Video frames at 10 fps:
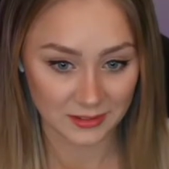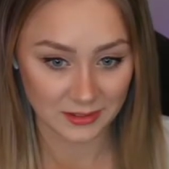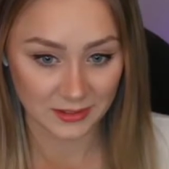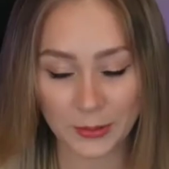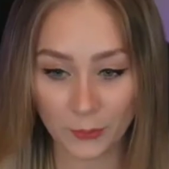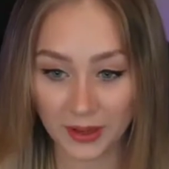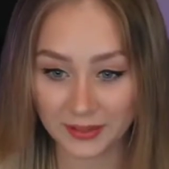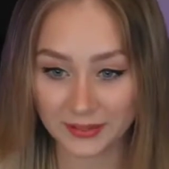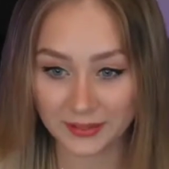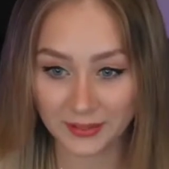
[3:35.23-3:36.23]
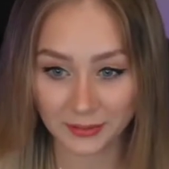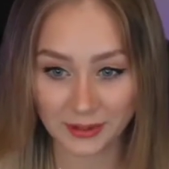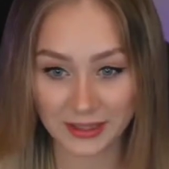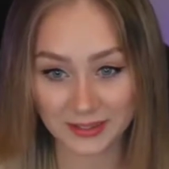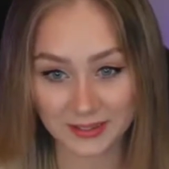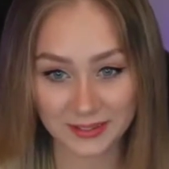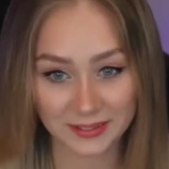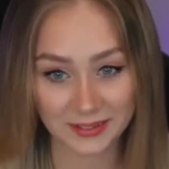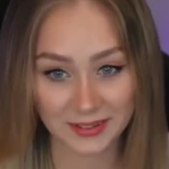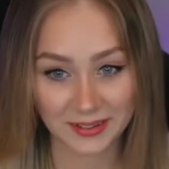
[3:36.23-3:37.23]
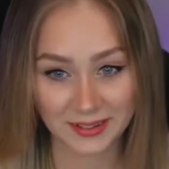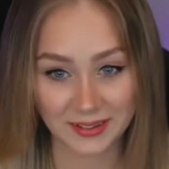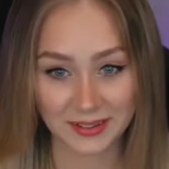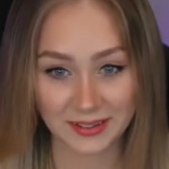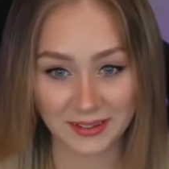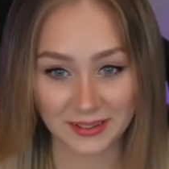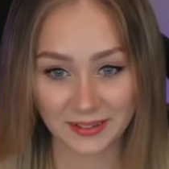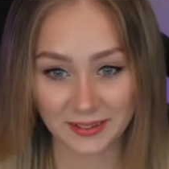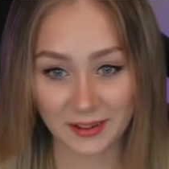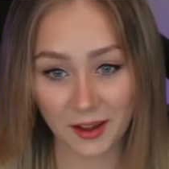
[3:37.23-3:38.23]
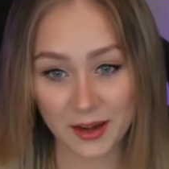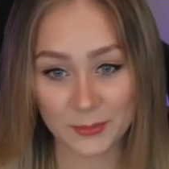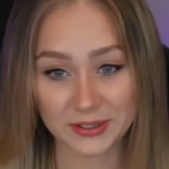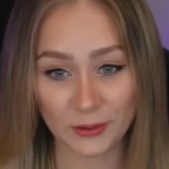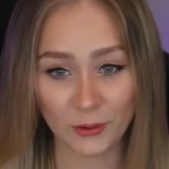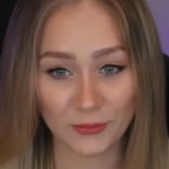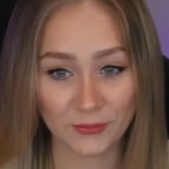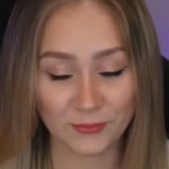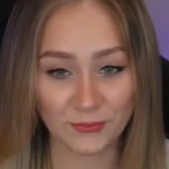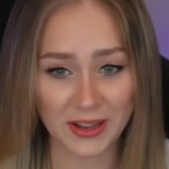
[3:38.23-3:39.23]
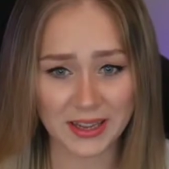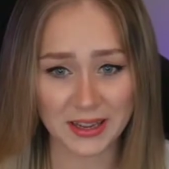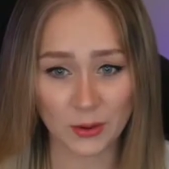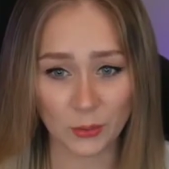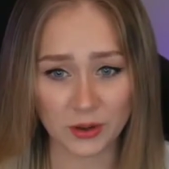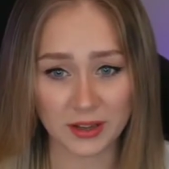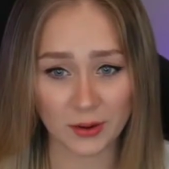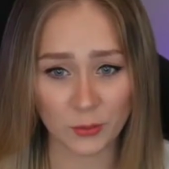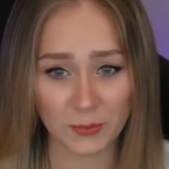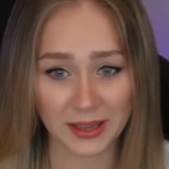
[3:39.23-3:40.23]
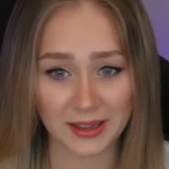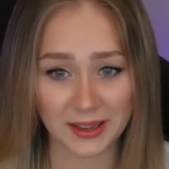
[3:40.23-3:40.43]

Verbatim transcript: Twenty-one, great. God, I'm so fucking horny. Oh my god,